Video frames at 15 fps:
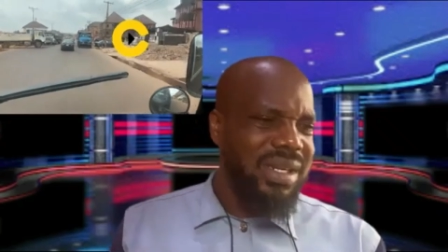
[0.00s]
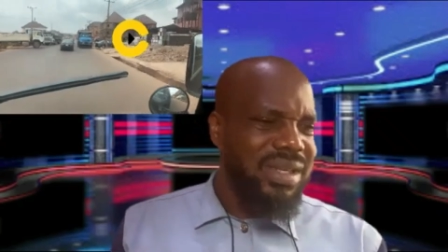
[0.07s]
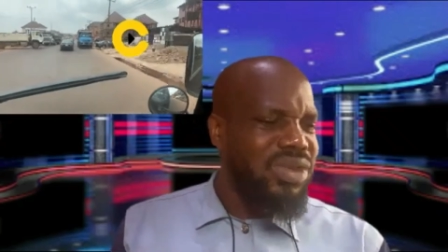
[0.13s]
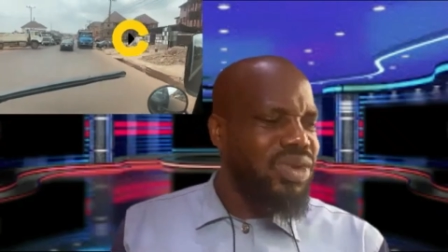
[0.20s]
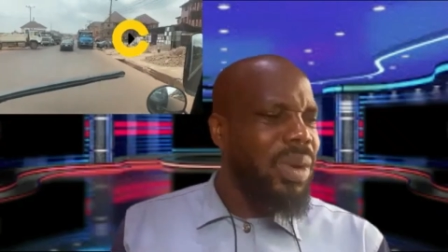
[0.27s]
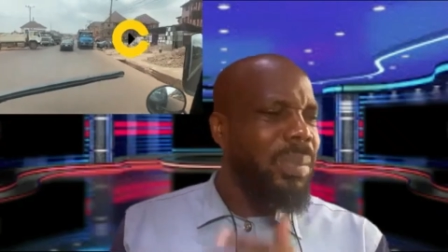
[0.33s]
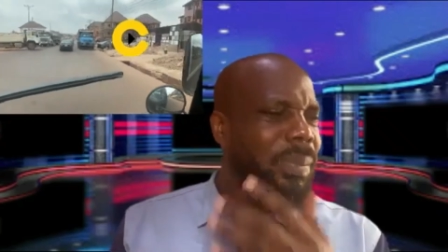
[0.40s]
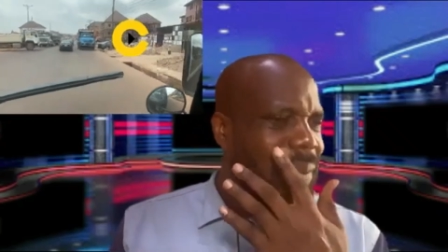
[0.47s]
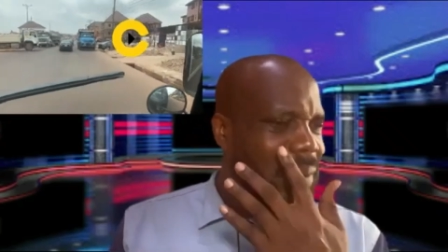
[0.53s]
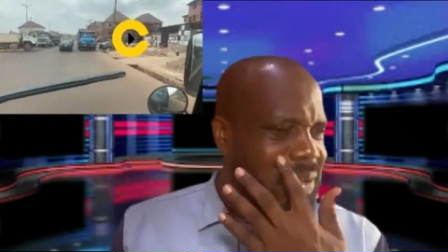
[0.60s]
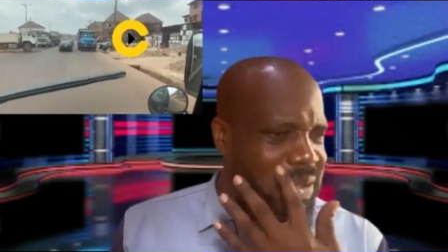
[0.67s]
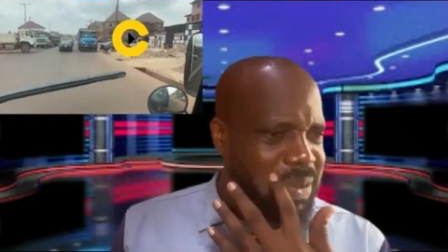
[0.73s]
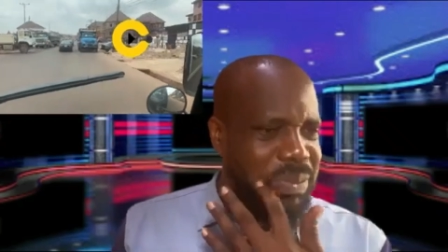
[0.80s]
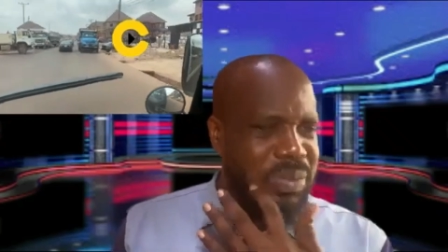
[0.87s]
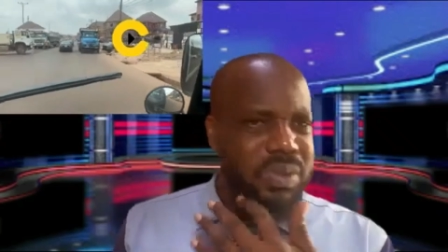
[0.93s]
It's not
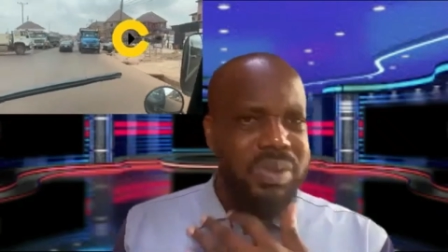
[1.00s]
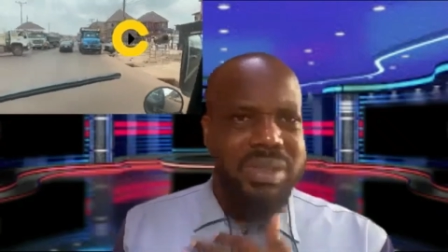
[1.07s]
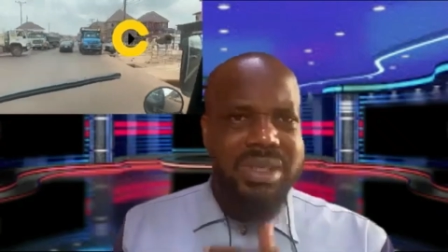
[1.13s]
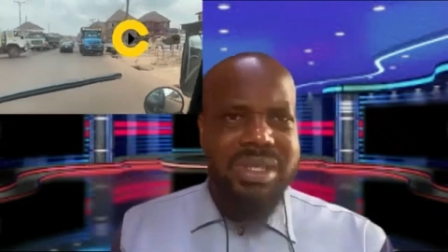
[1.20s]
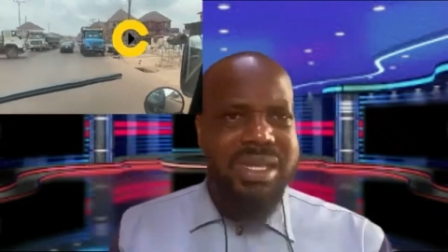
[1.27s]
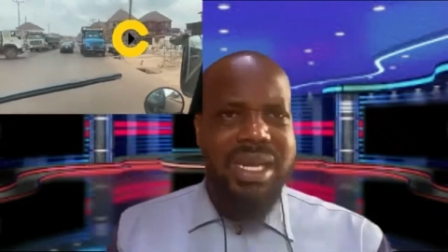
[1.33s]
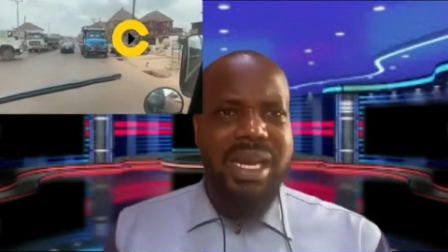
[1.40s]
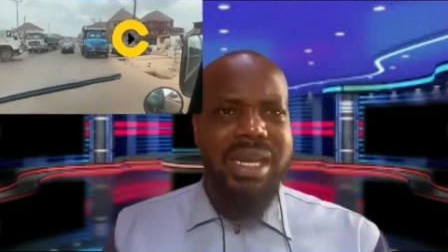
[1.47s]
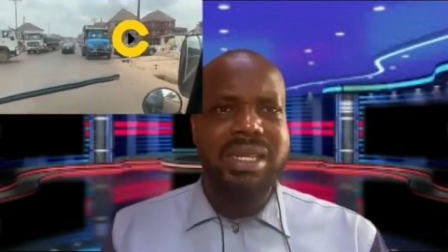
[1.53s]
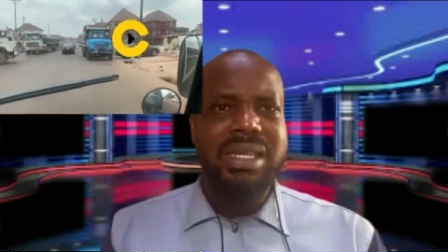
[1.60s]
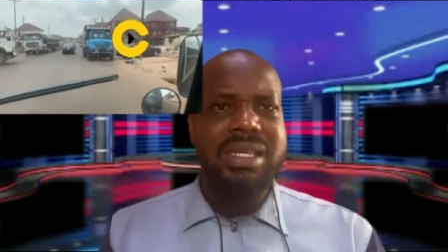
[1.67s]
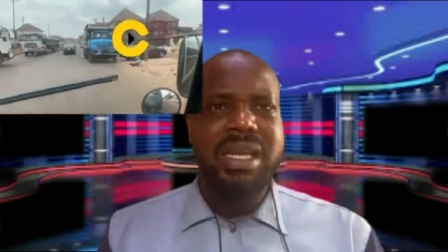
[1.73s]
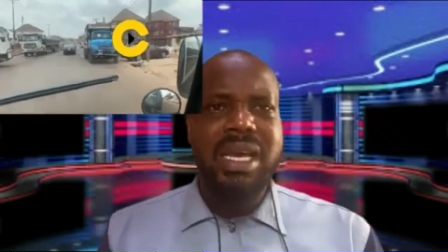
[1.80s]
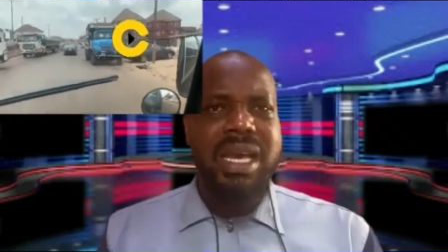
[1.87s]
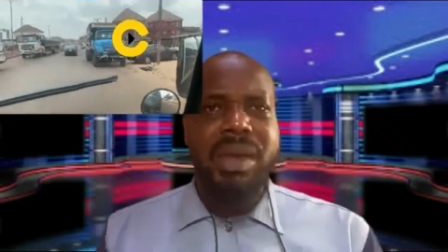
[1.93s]
possible. This
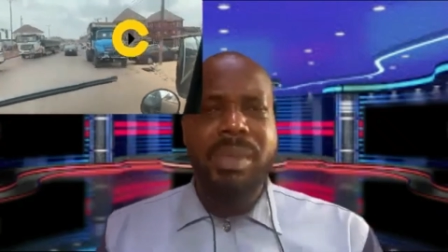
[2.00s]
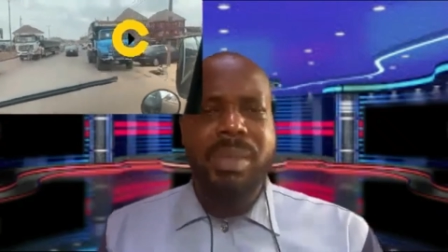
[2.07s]
guy,